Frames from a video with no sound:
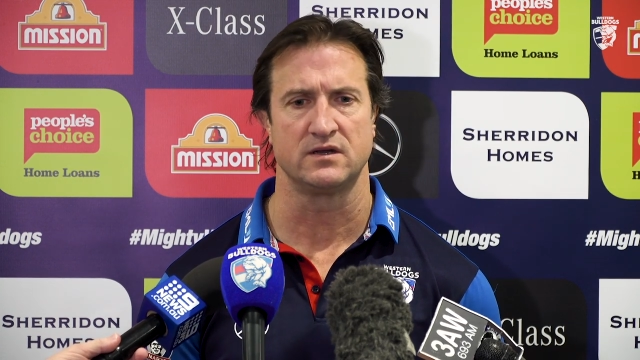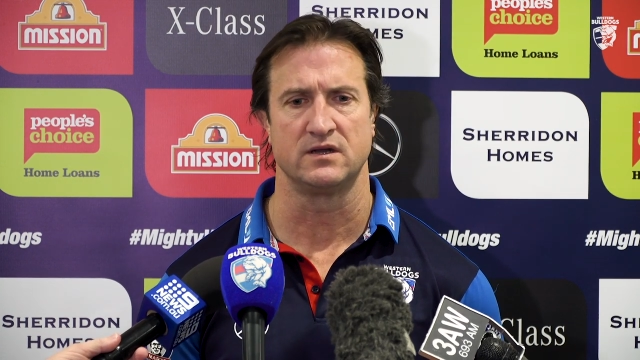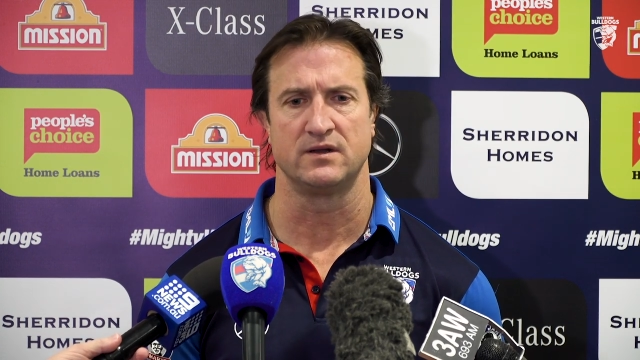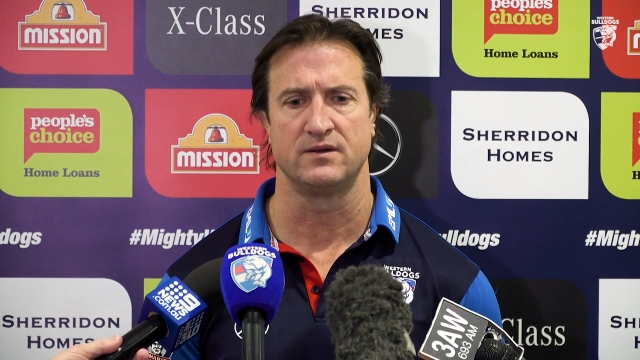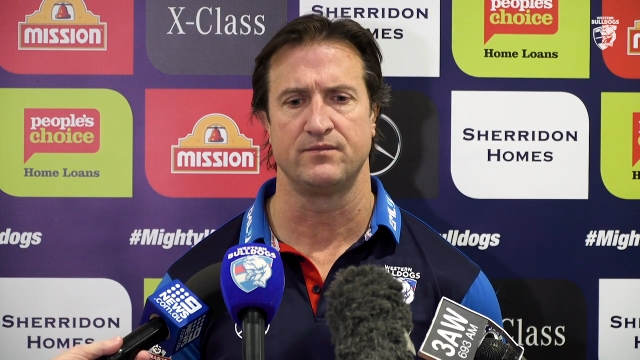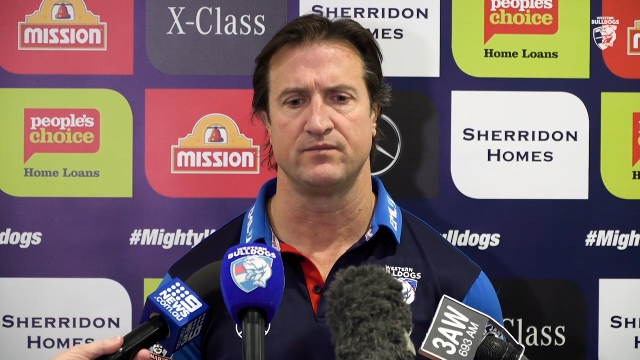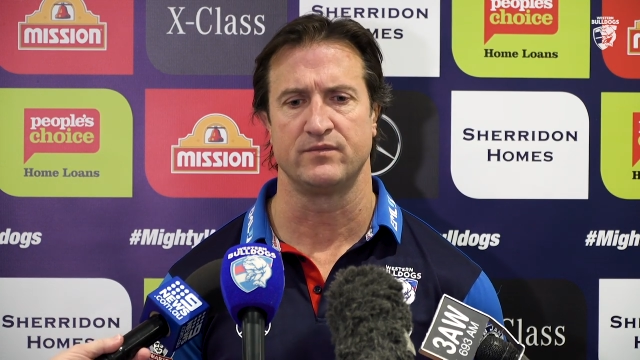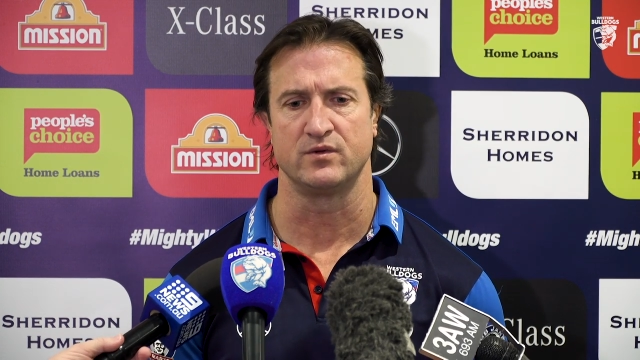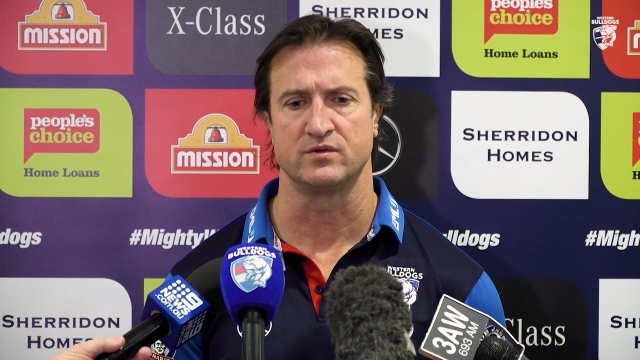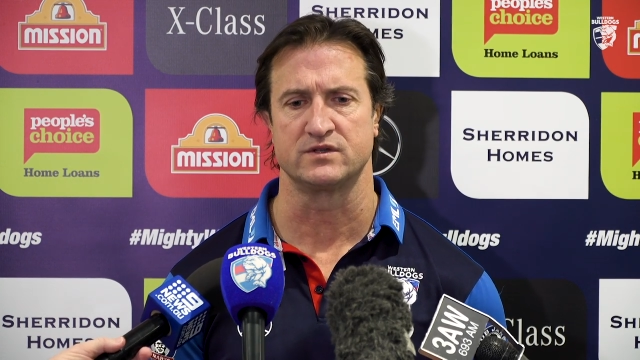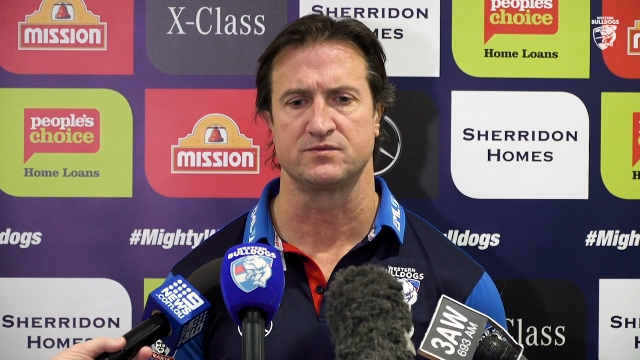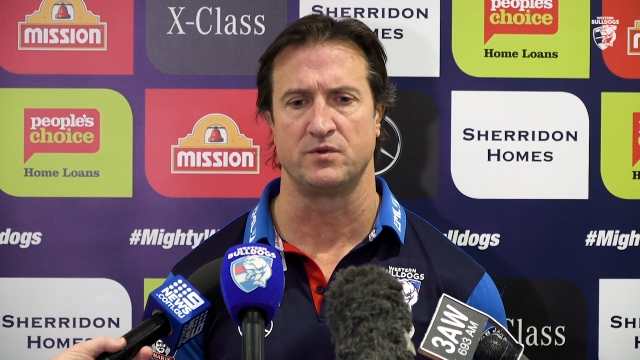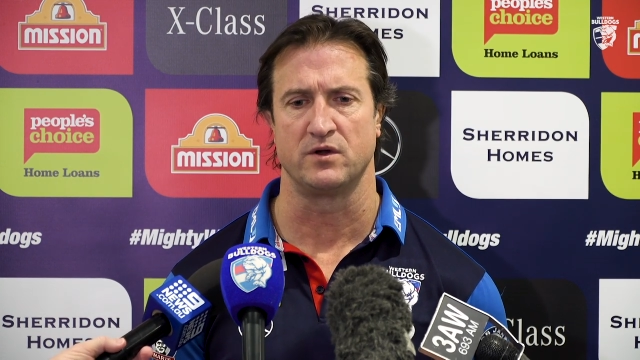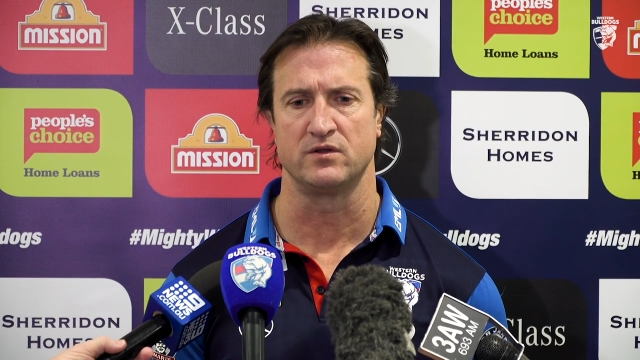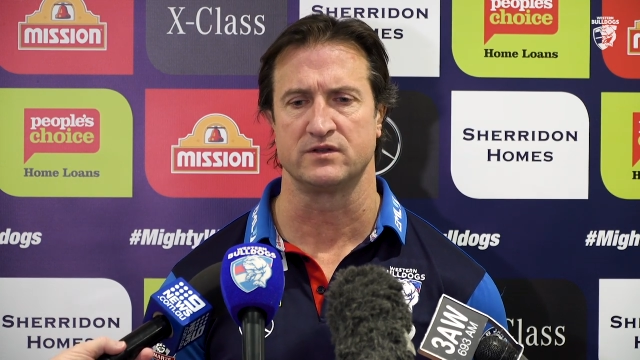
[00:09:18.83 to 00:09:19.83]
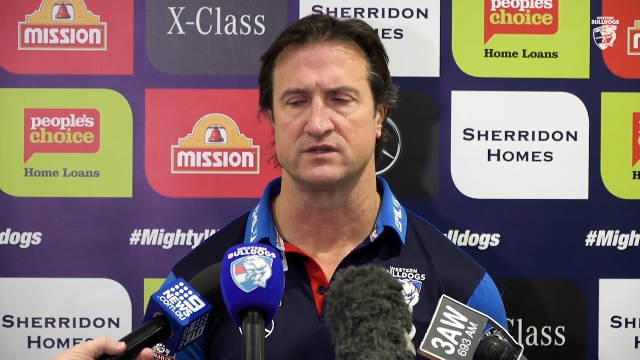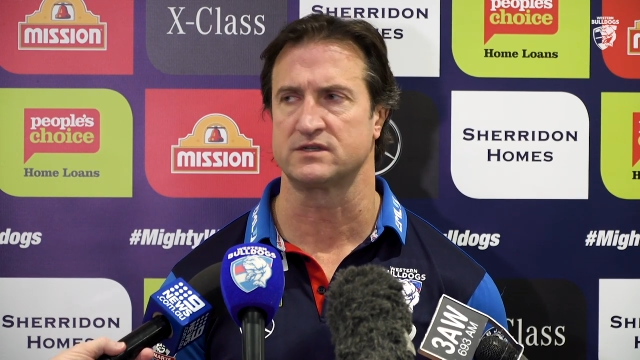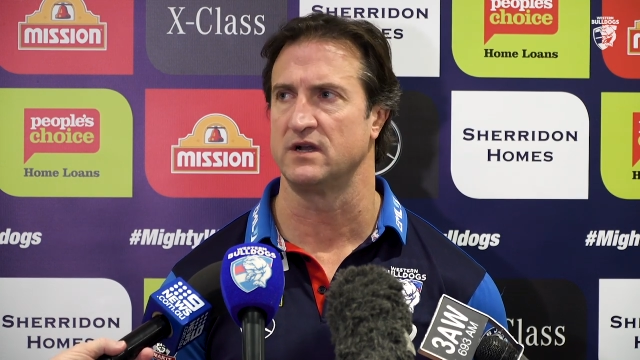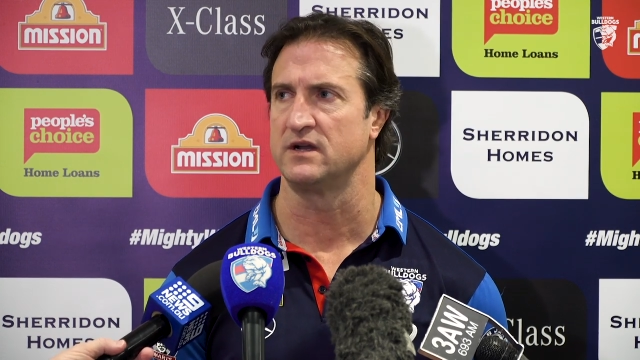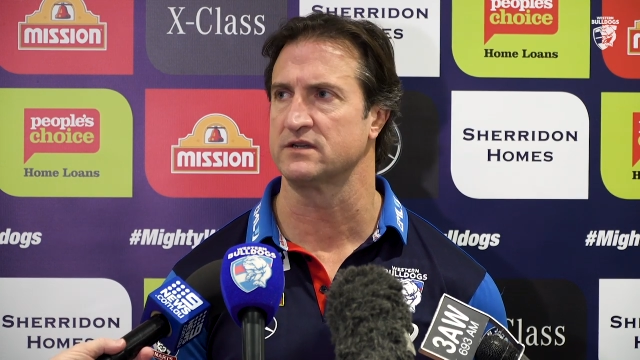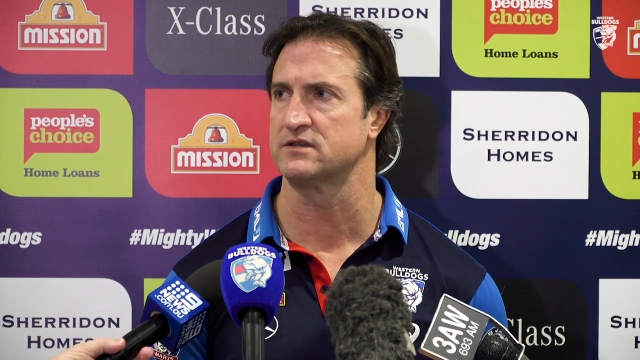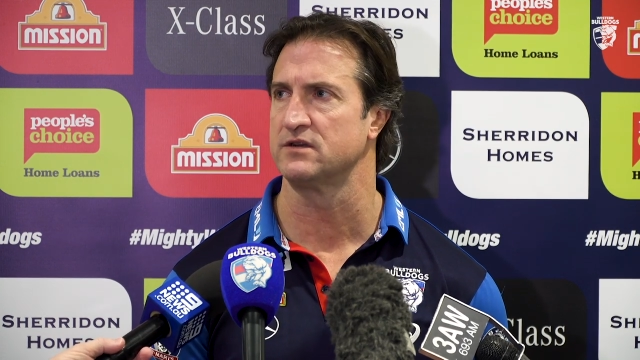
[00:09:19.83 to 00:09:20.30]
Um, it was
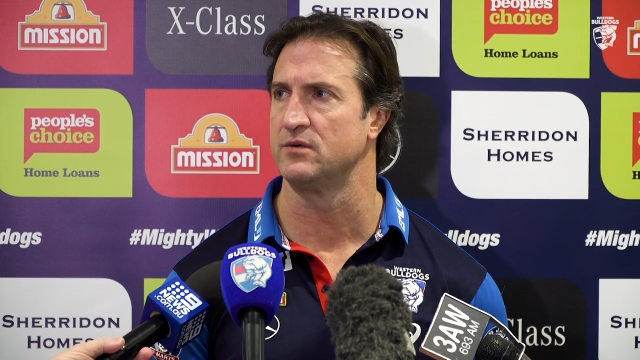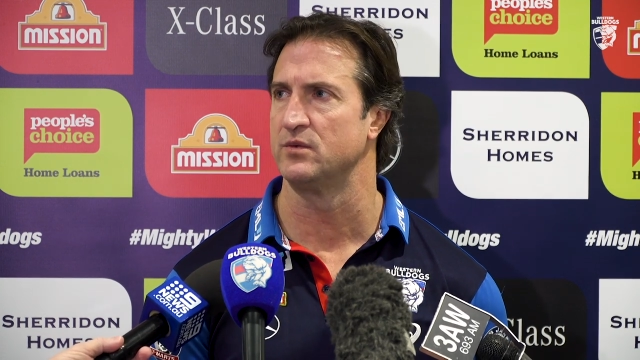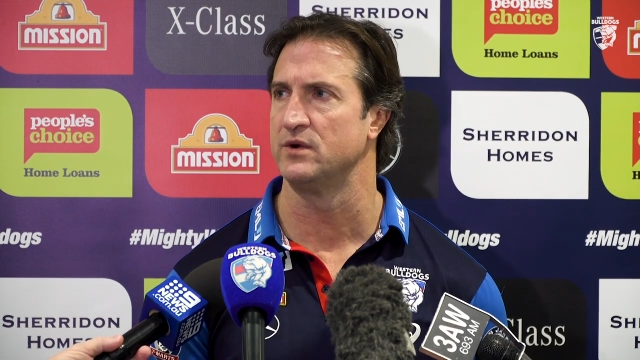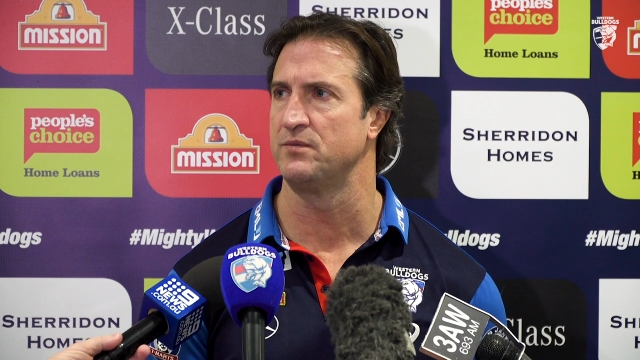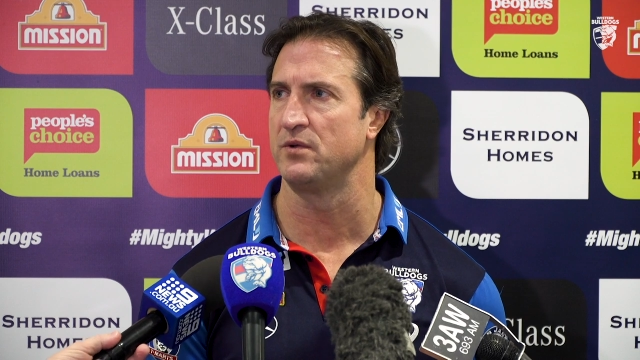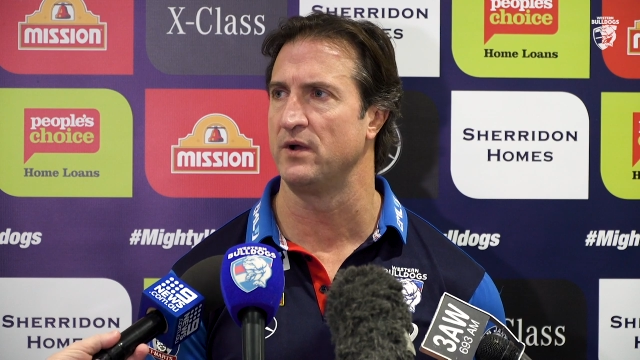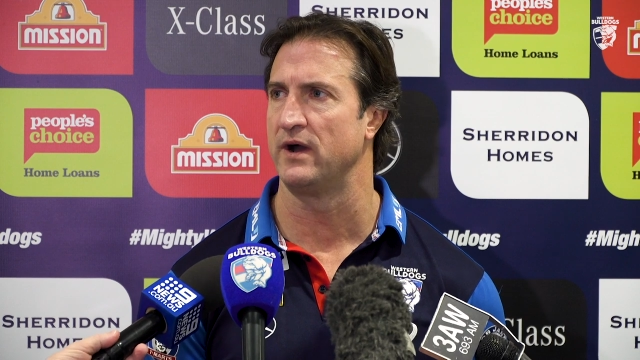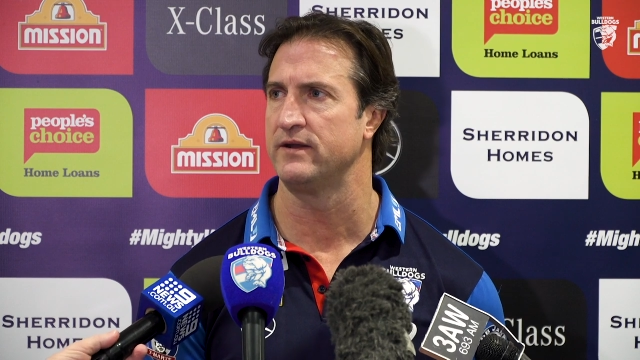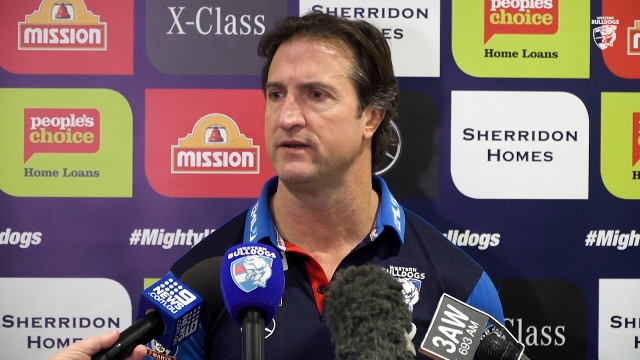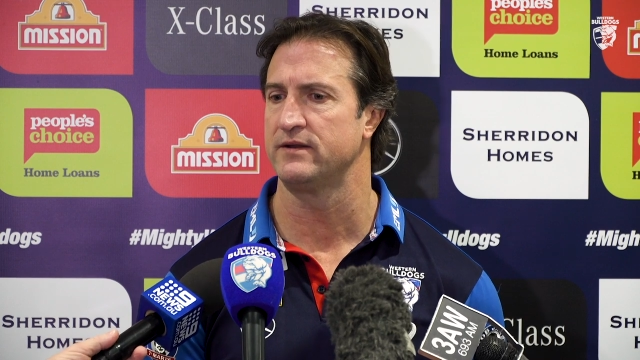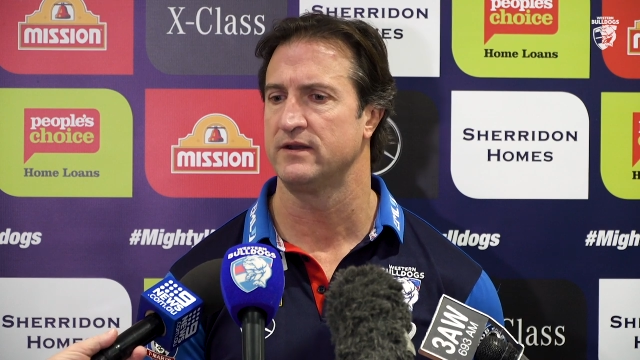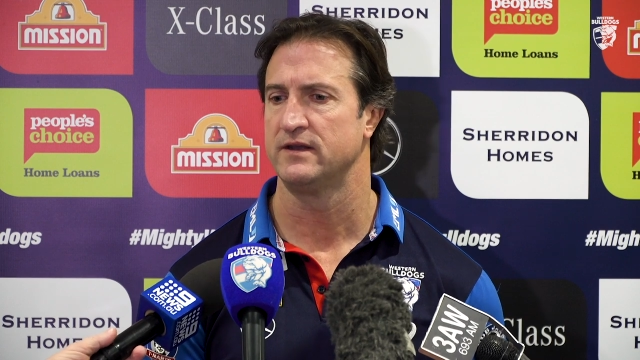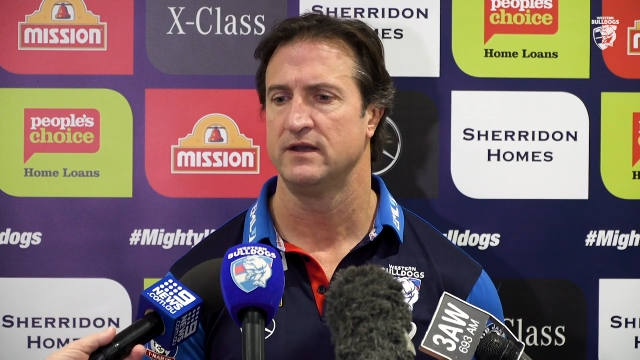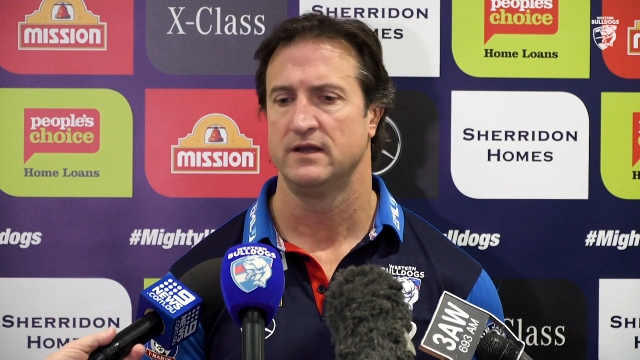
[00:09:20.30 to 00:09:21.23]
spotless last time we played it.